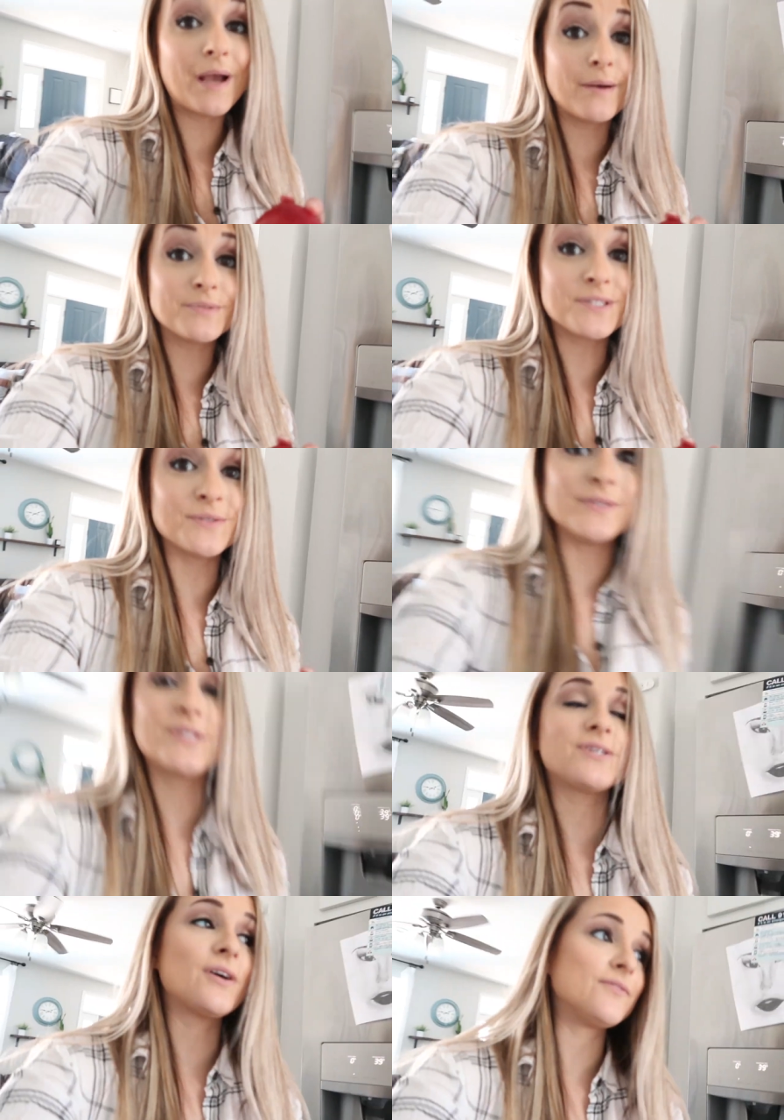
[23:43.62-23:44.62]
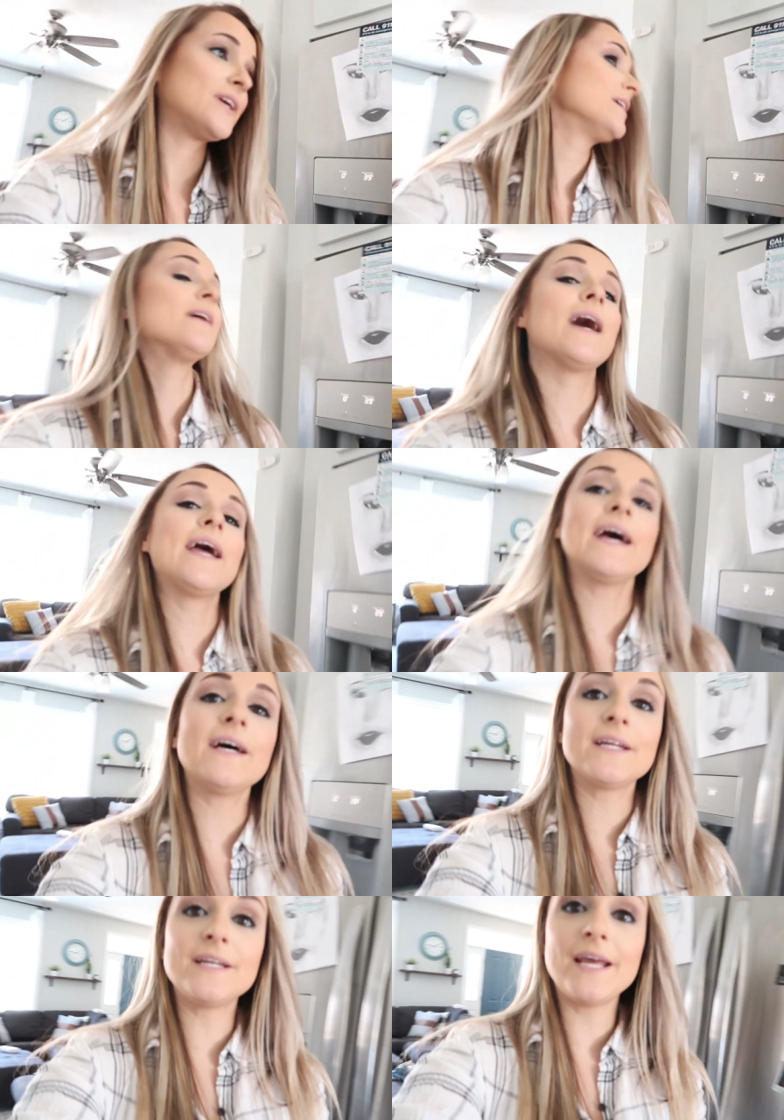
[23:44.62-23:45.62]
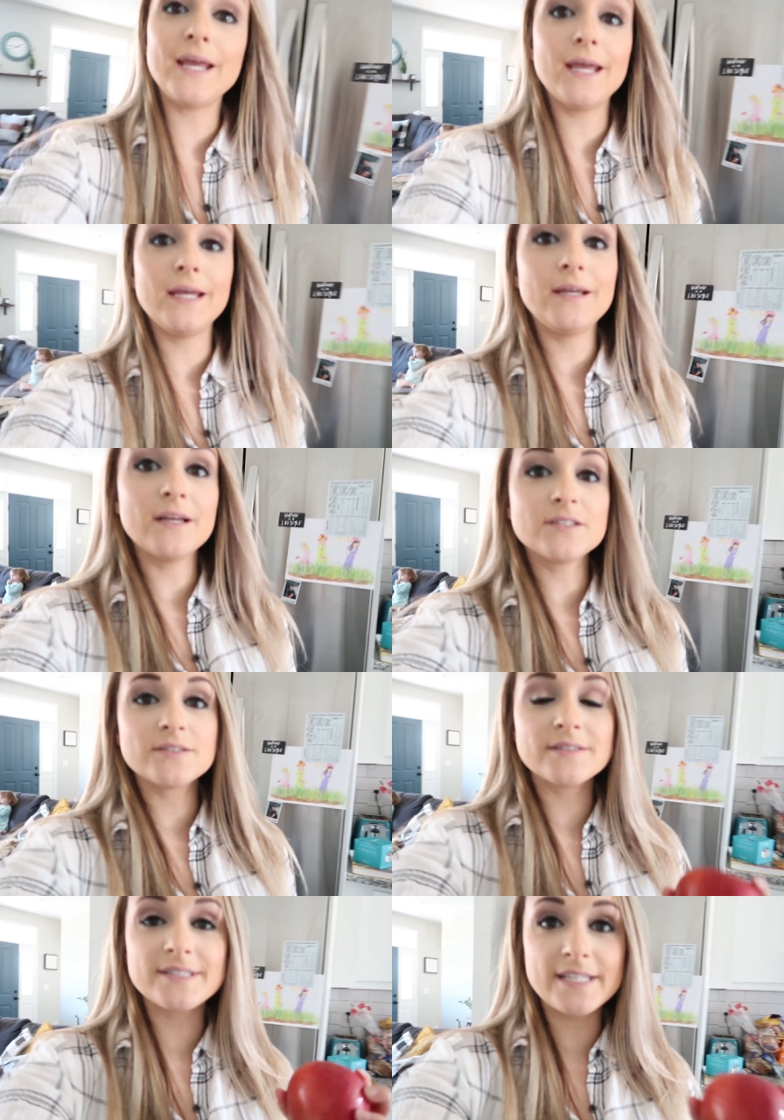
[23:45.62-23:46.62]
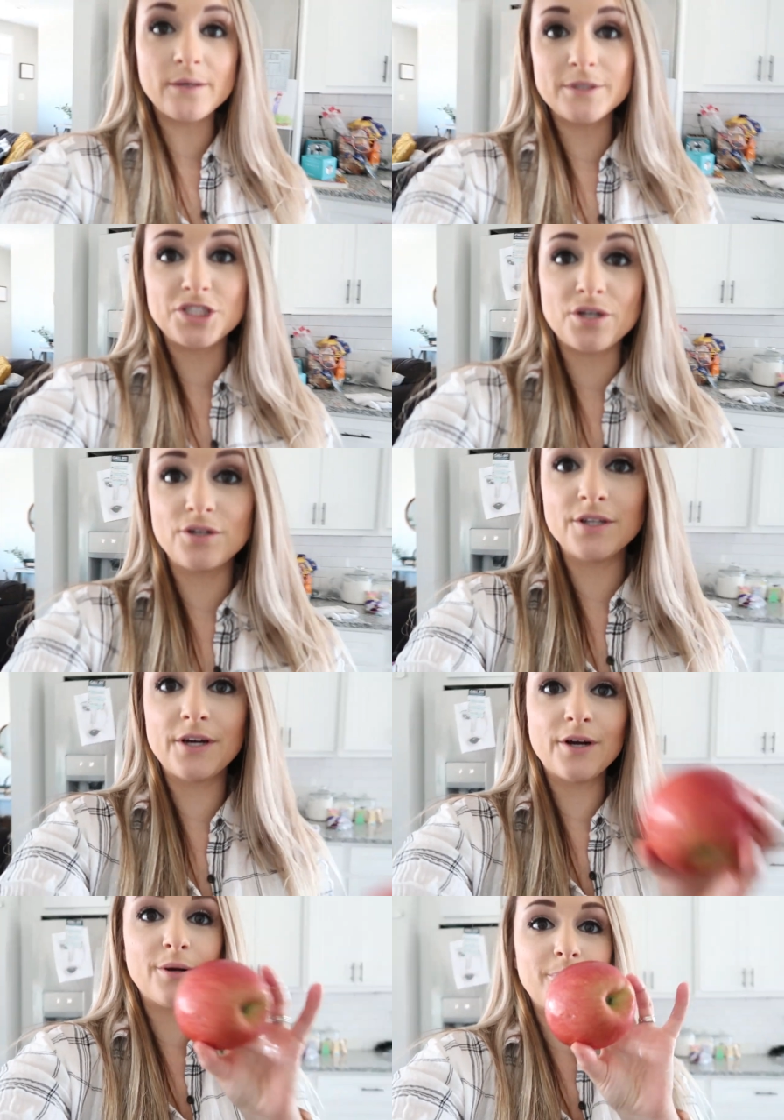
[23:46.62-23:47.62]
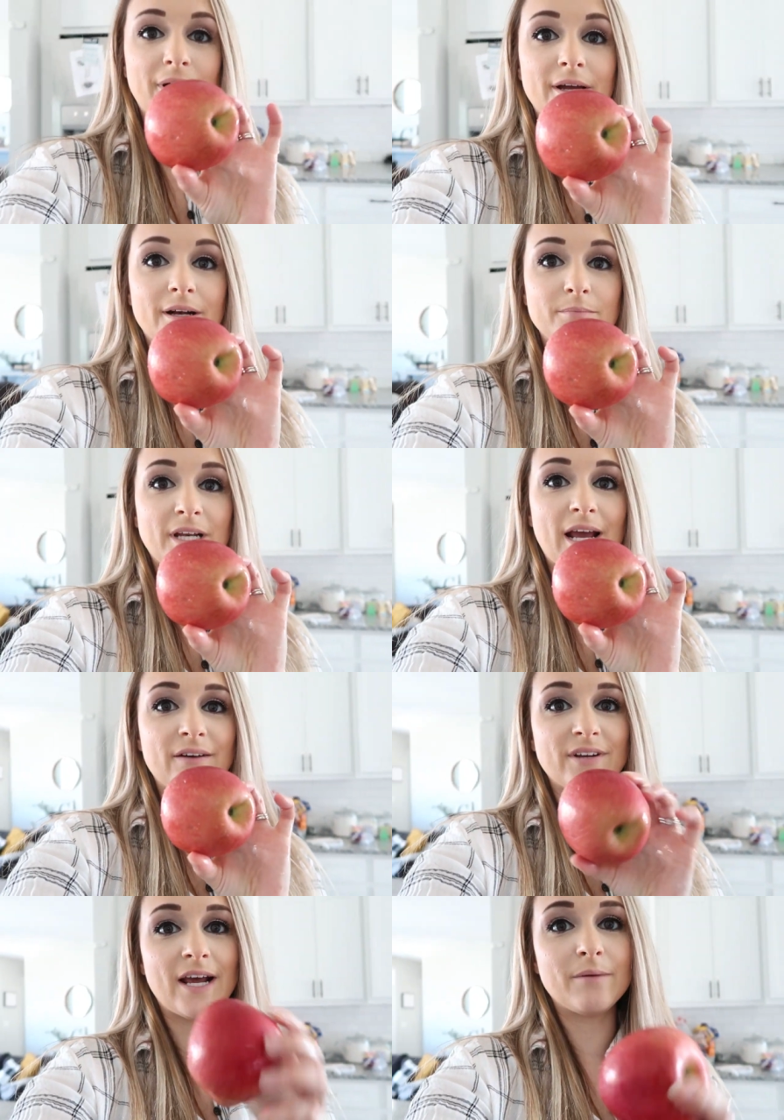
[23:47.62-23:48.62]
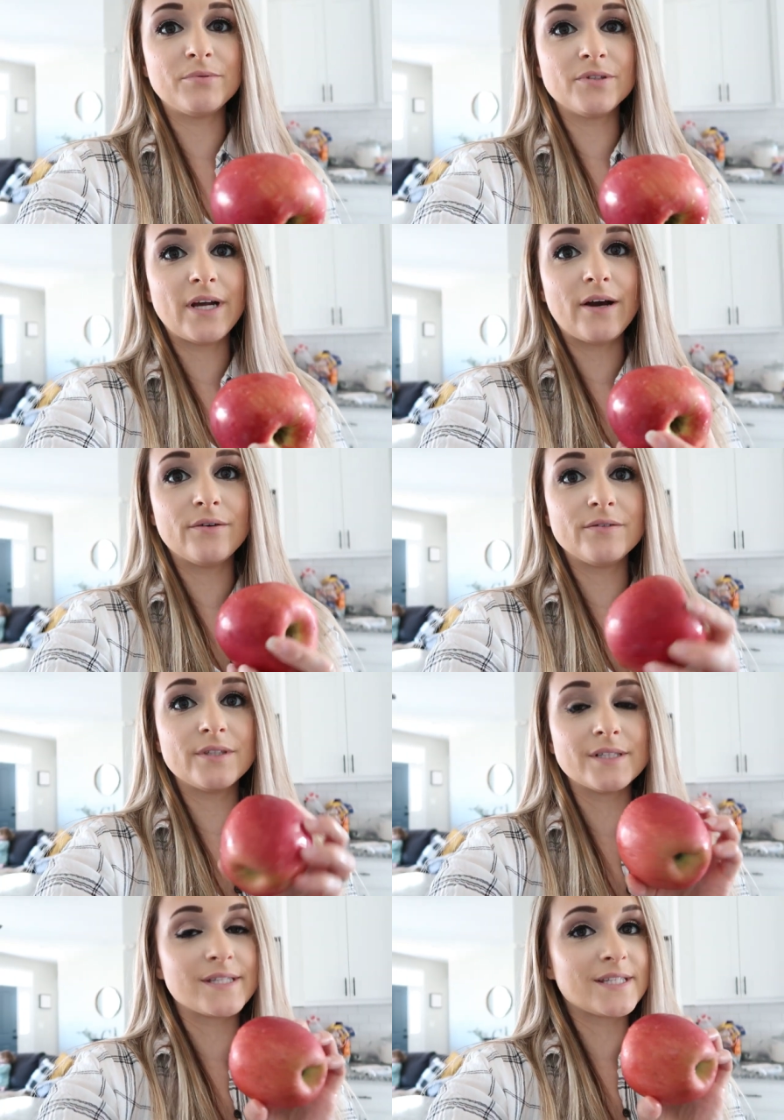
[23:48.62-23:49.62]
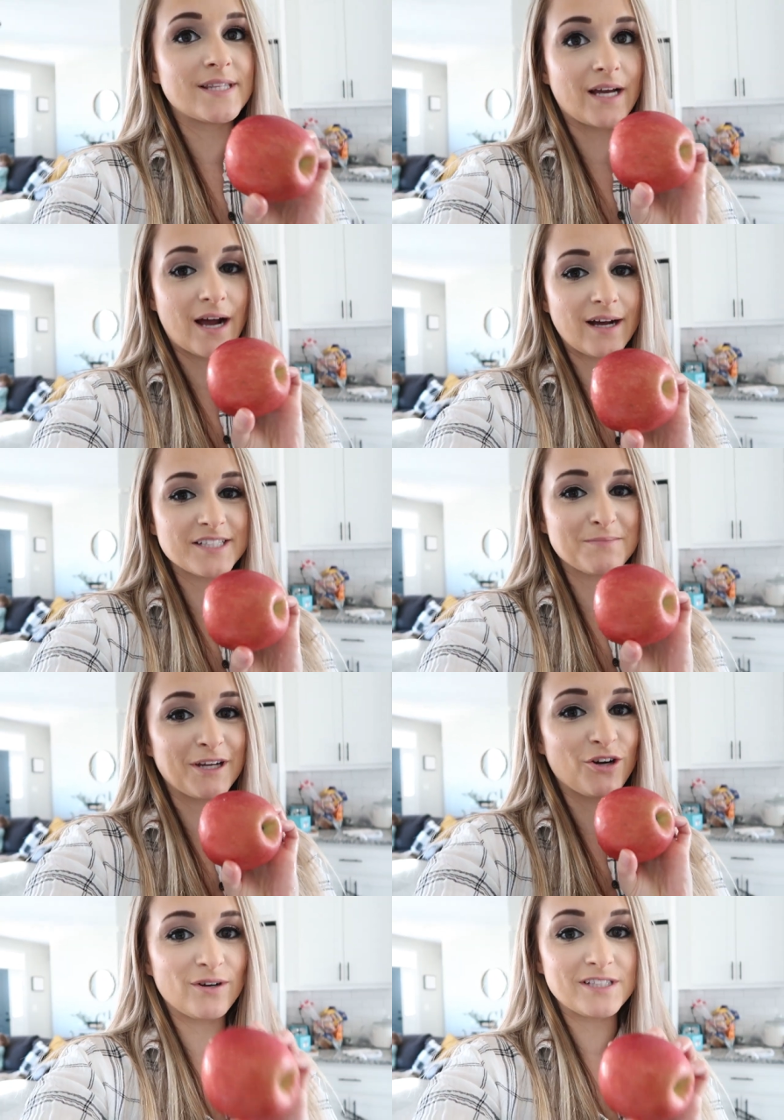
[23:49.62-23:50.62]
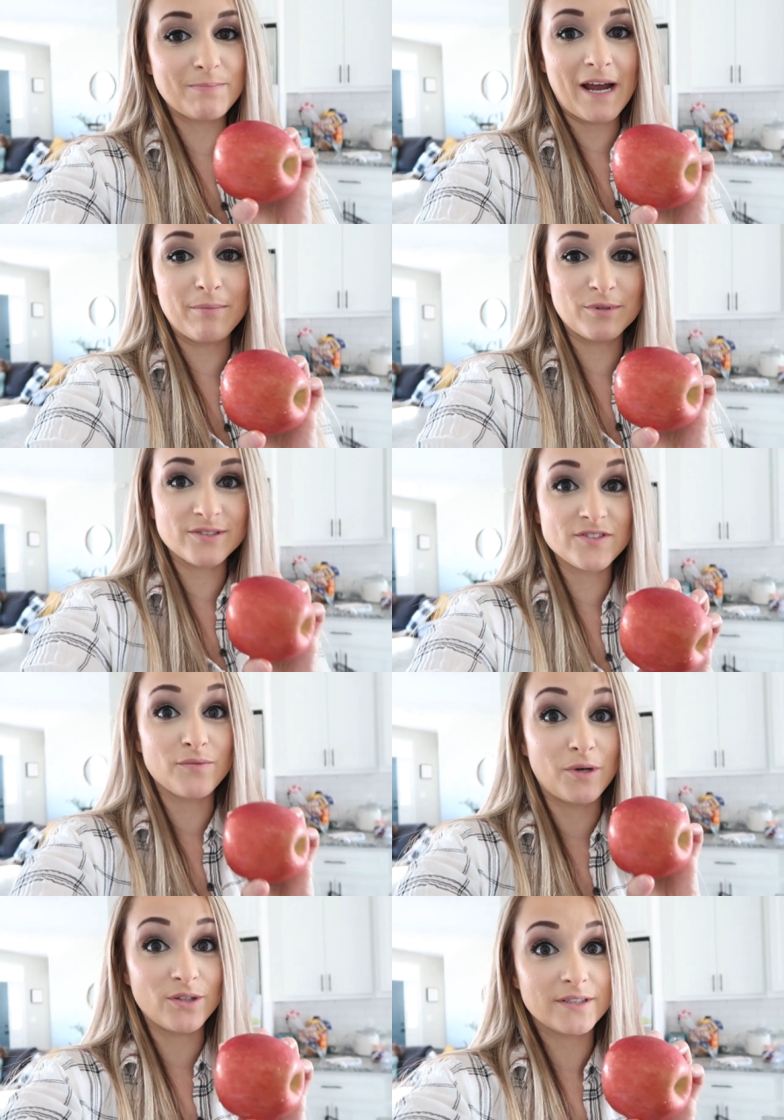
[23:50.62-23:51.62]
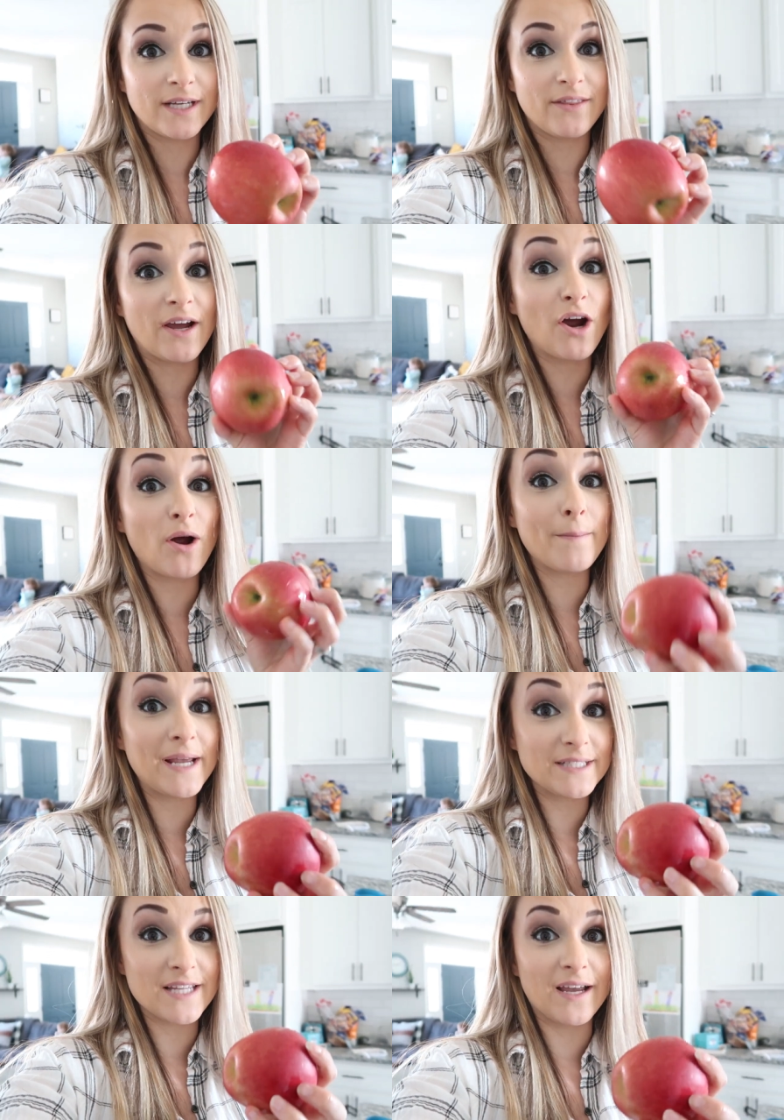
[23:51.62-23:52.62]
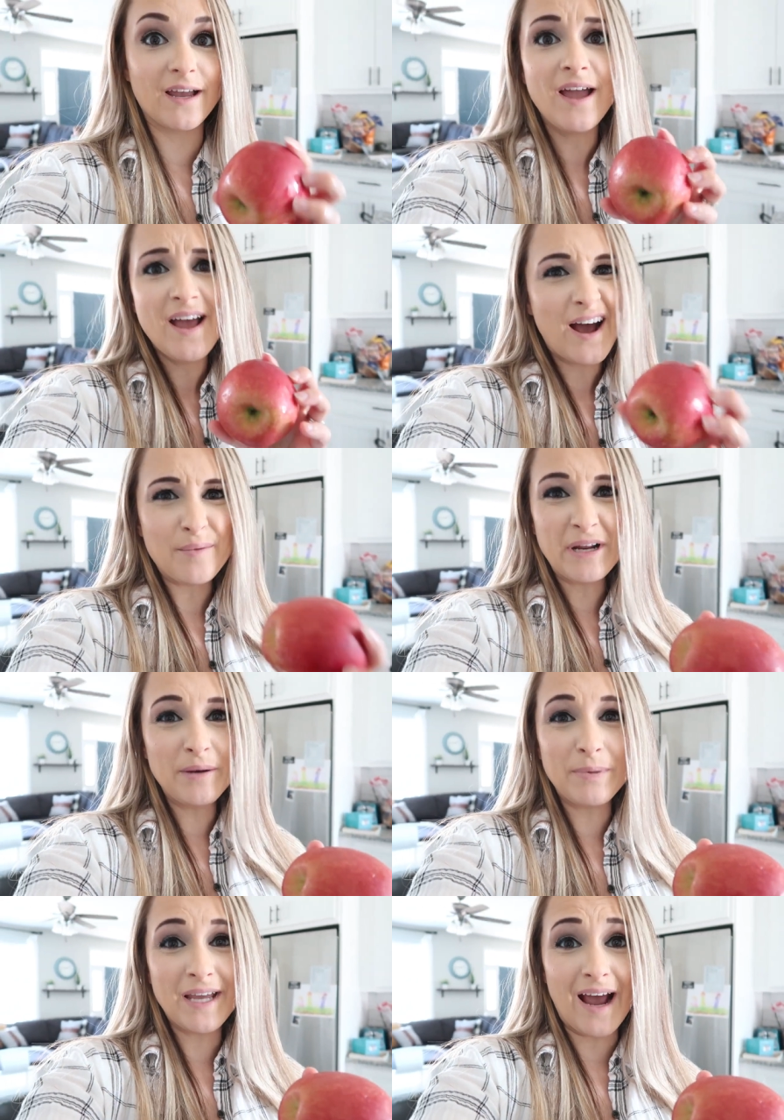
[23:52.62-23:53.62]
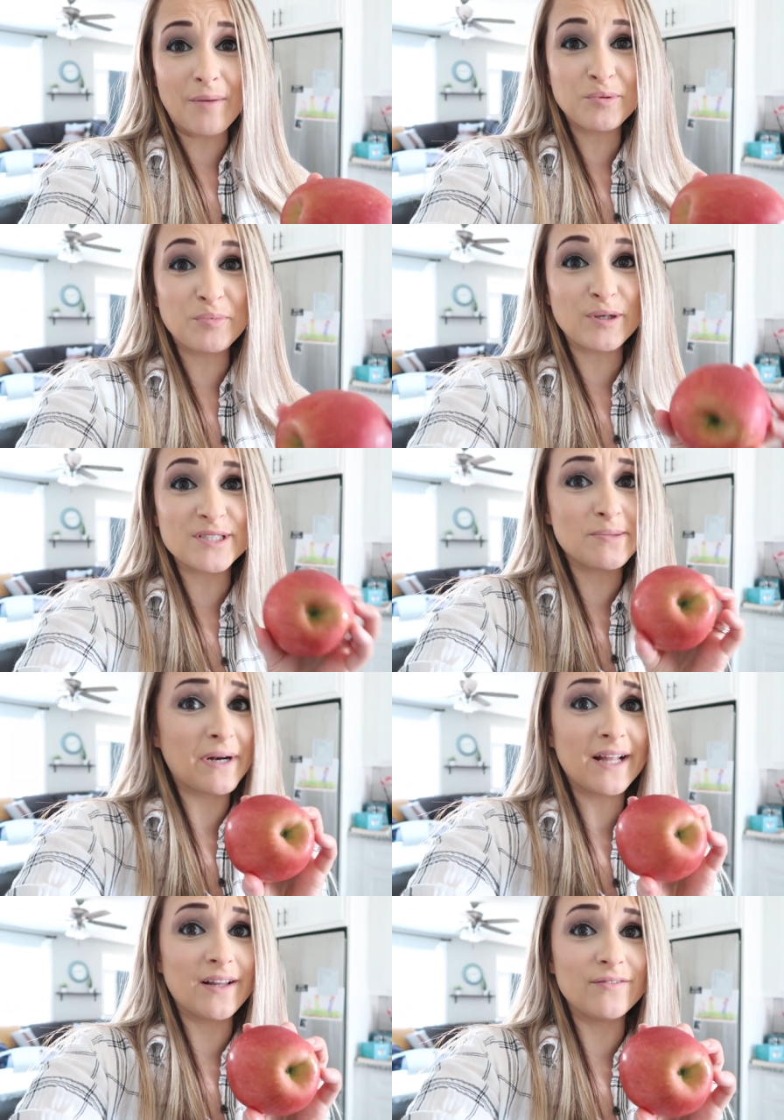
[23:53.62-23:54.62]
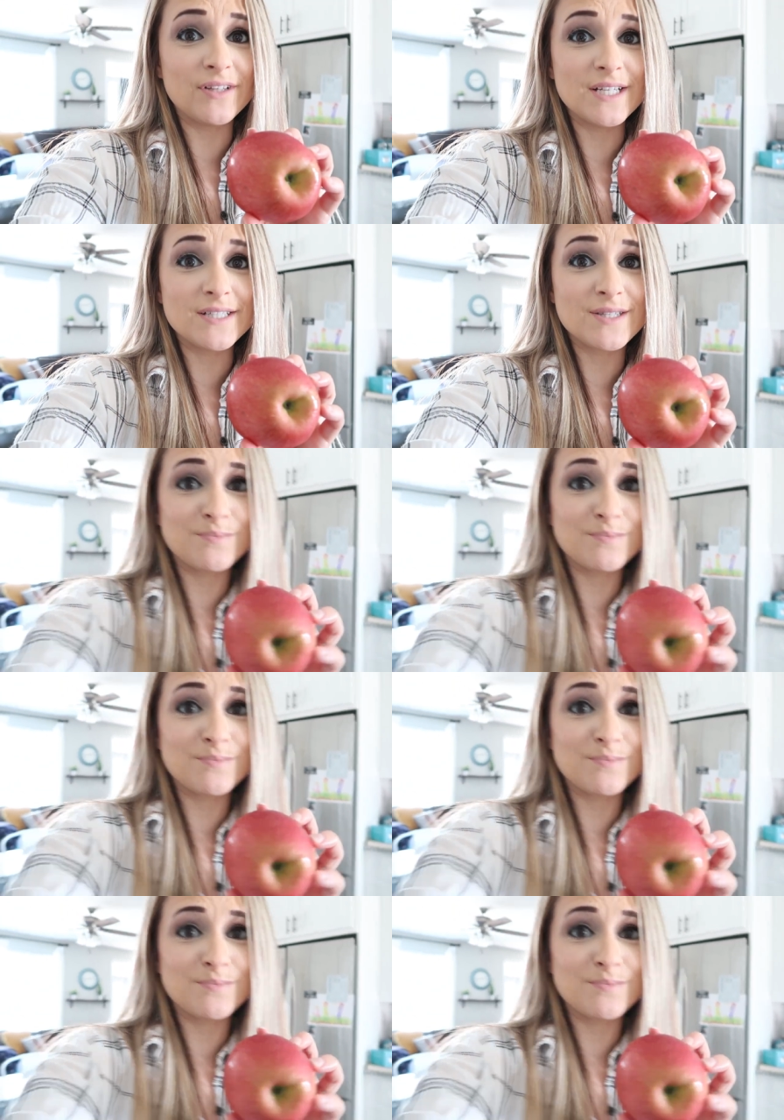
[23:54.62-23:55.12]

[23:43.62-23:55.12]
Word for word: I'm absolutely starving. I had a sandwich earlier, but I'm gonna have an apple now. It's the Cosmic Crisp apples from Aldi. They're amazing. I'm not a big apple person, but I love these.